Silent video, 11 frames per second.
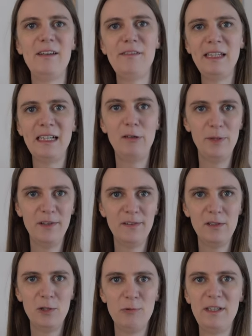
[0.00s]
I think our
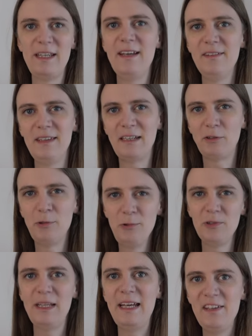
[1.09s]
puzzle already has a
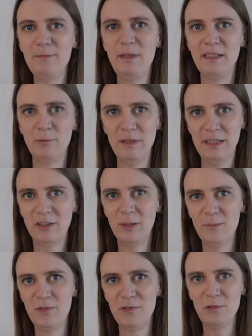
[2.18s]
crucial aspect when it
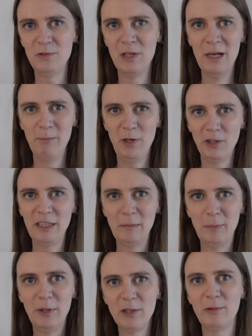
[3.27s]
comes to blocking
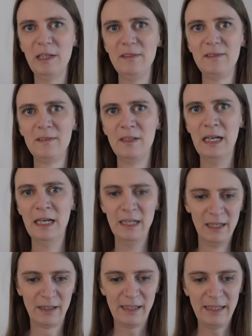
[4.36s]
progress.
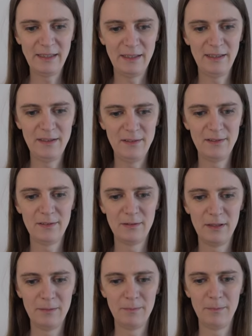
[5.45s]
It is
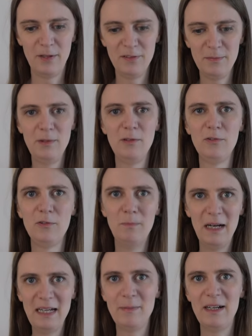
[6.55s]
possible to
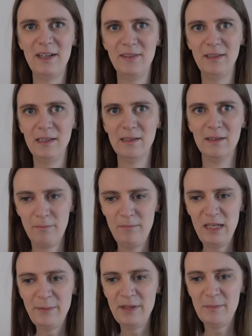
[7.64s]
bypass it
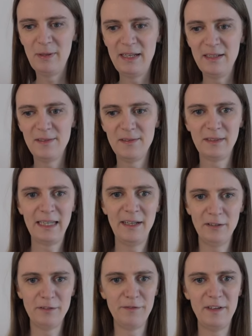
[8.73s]
Maybe the players
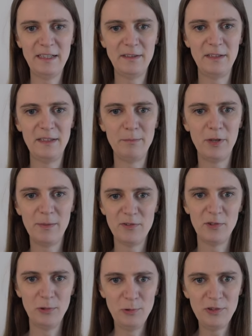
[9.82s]
cannot find the proper
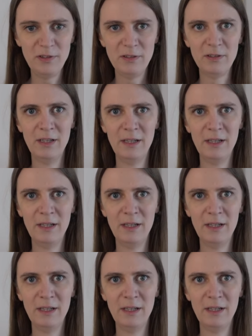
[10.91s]
solution